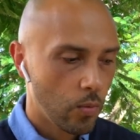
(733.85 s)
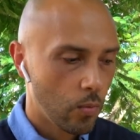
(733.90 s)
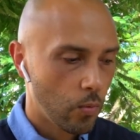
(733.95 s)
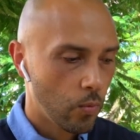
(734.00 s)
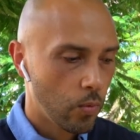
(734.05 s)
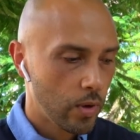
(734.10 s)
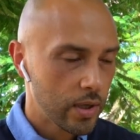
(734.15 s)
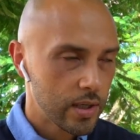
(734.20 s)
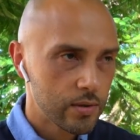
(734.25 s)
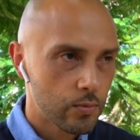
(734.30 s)

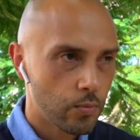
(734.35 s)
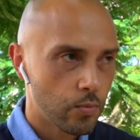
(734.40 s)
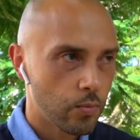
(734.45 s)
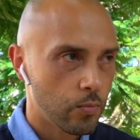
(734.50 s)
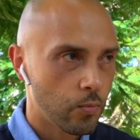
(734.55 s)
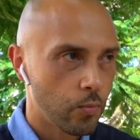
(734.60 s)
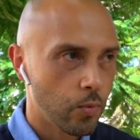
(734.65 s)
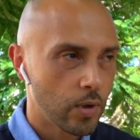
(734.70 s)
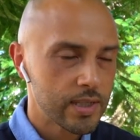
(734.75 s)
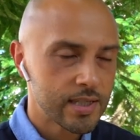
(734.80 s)

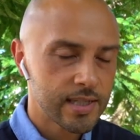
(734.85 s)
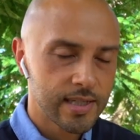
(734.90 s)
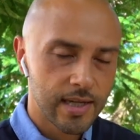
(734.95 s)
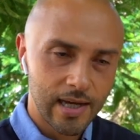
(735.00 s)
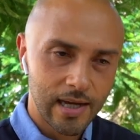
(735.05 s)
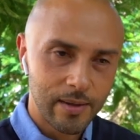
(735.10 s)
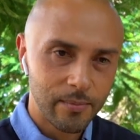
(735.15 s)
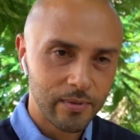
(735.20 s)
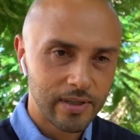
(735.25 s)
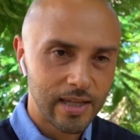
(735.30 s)
what
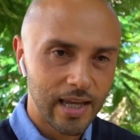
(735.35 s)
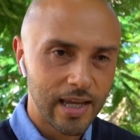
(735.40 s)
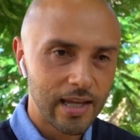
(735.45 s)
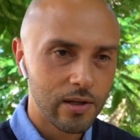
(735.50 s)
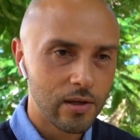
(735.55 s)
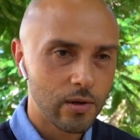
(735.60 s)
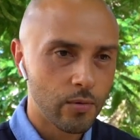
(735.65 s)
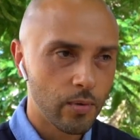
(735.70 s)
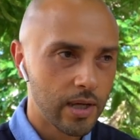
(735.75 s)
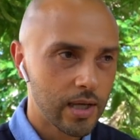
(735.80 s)
time of day
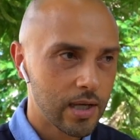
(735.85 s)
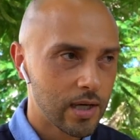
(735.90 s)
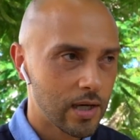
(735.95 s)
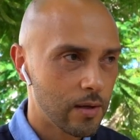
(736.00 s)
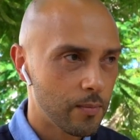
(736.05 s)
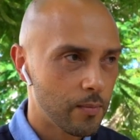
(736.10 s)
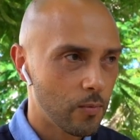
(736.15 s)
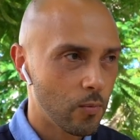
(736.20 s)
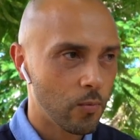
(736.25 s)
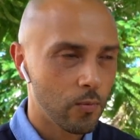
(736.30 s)
do you wake
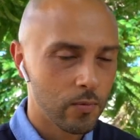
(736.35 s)
up?